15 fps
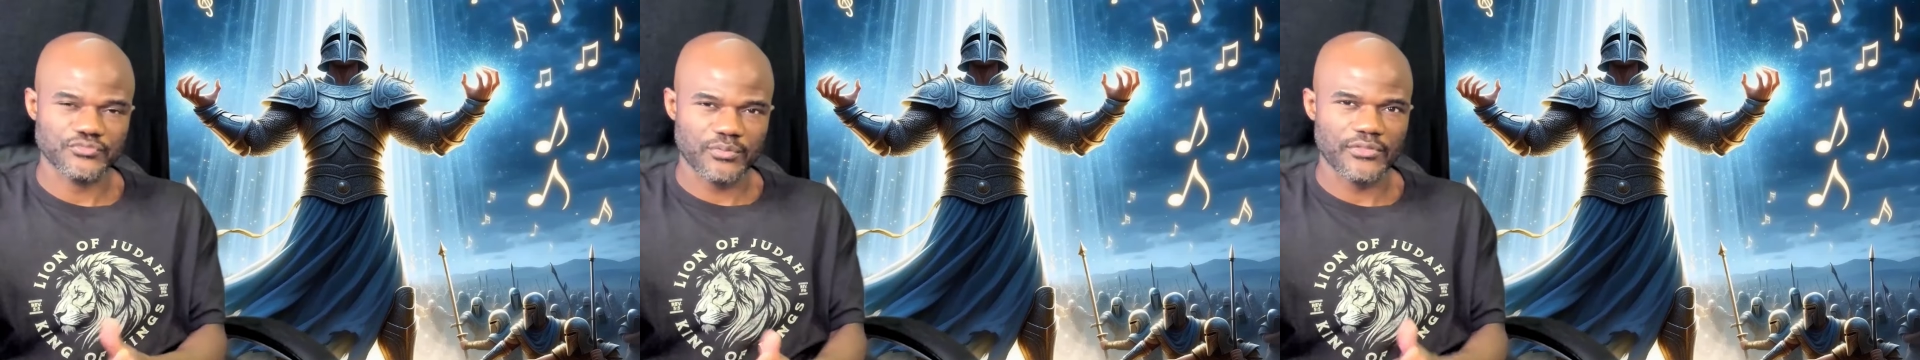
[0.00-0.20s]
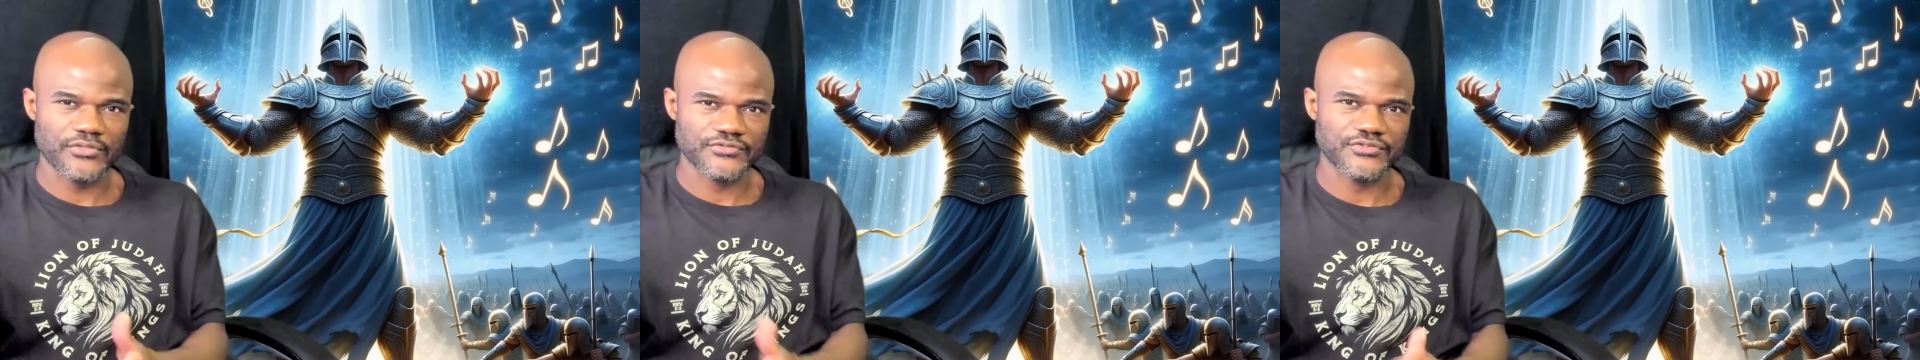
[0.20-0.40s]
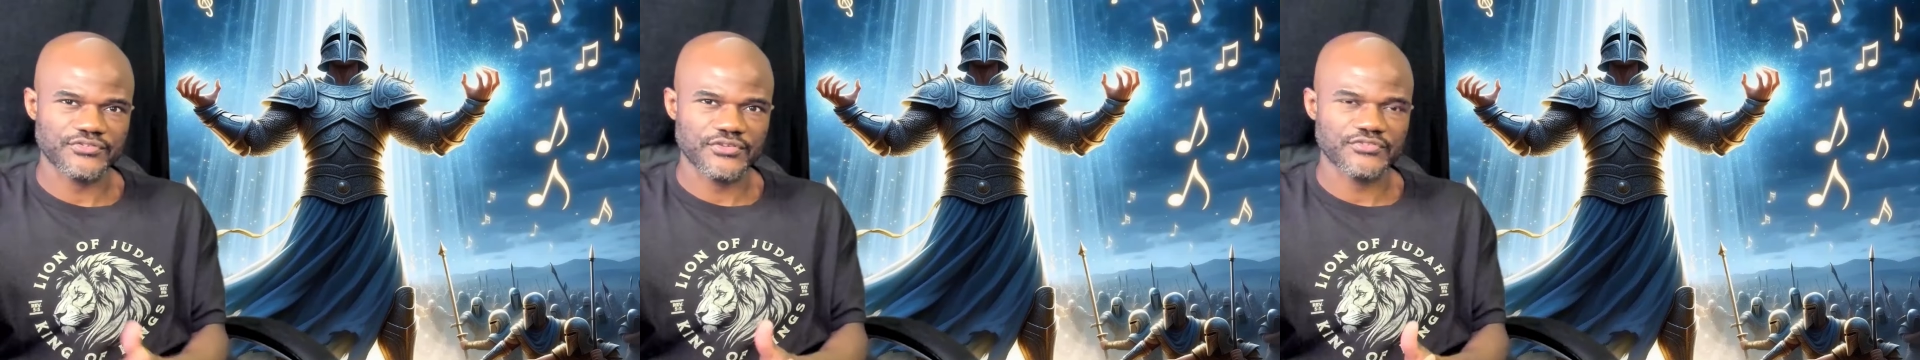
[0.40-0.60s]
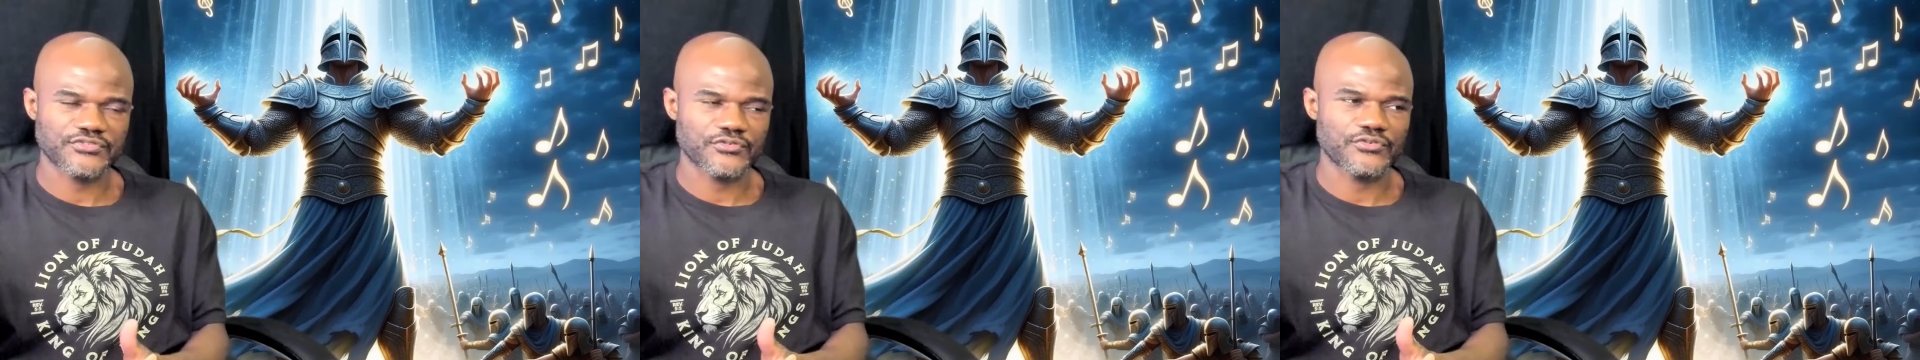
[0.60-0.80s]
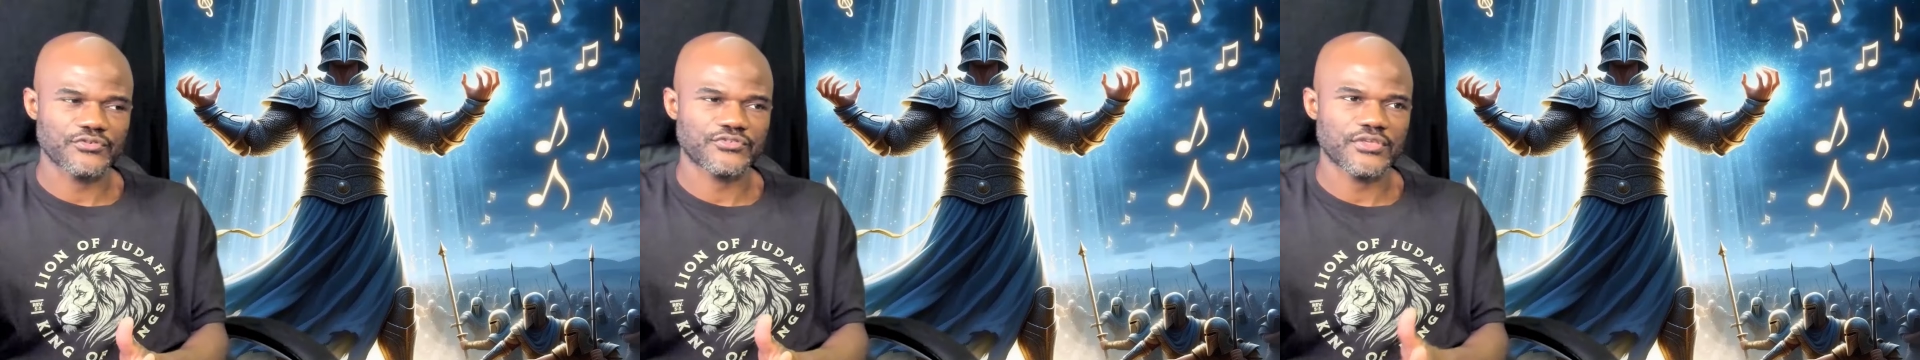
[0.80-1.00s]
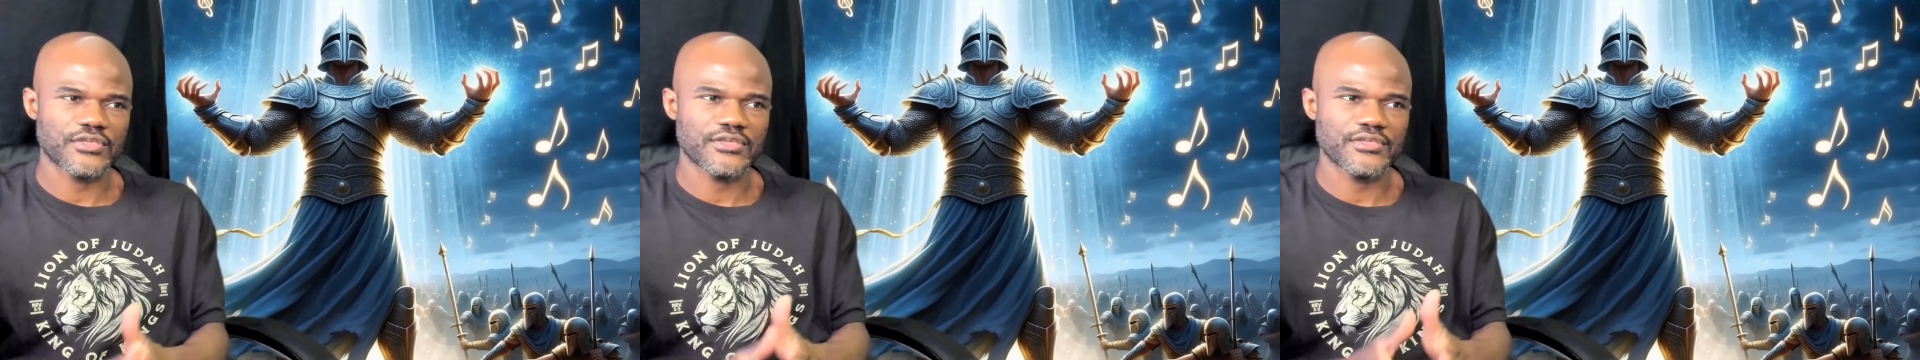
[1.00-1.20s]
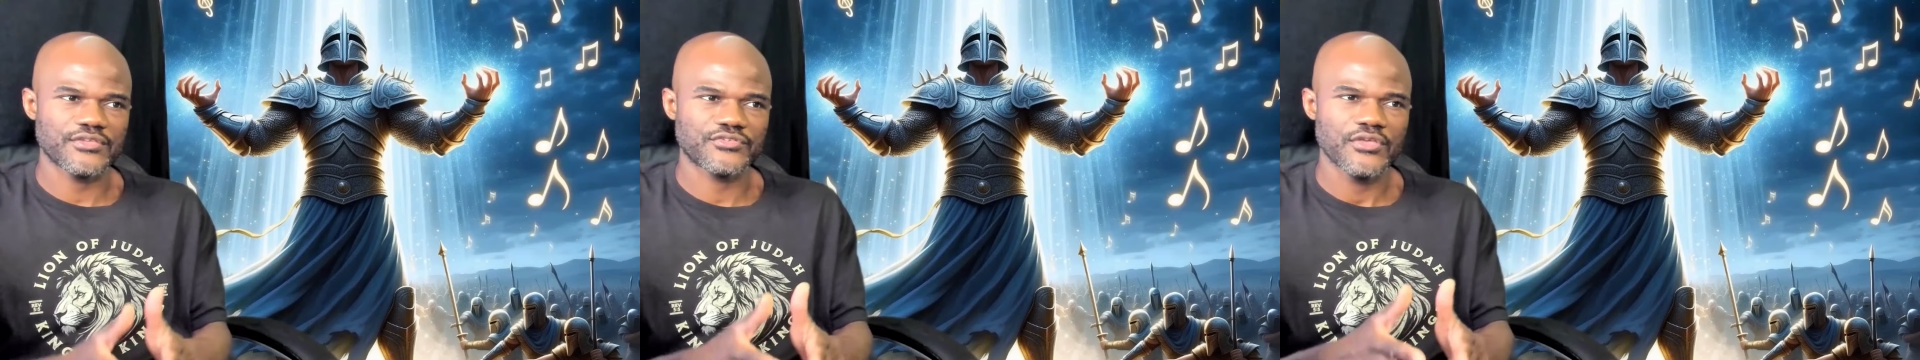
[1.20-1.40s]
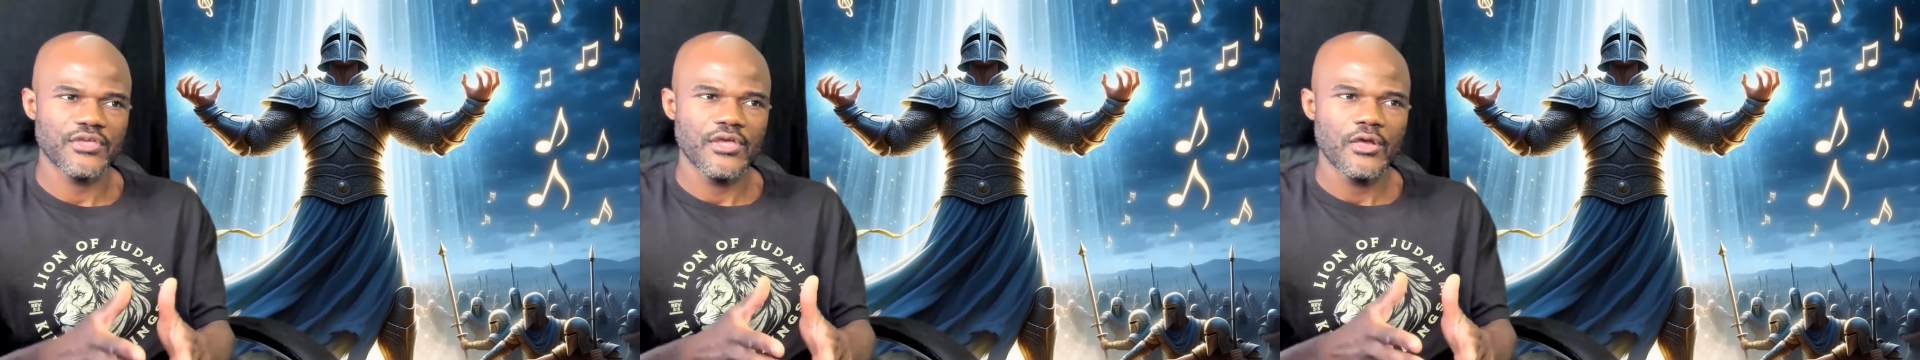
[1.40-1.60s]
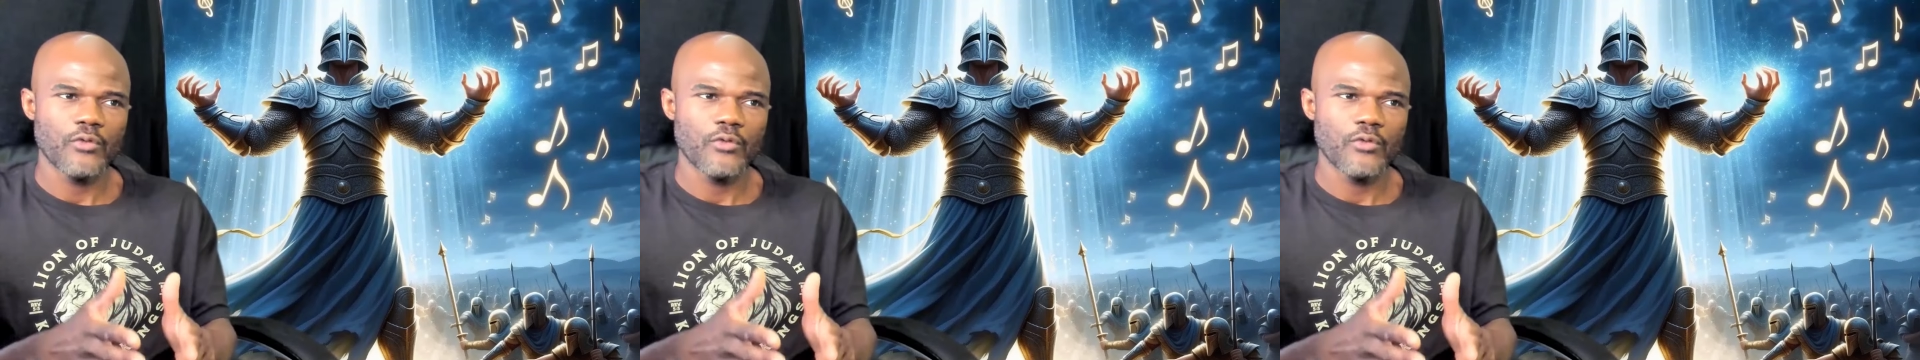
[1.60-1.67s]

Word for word: brothers and sisters, is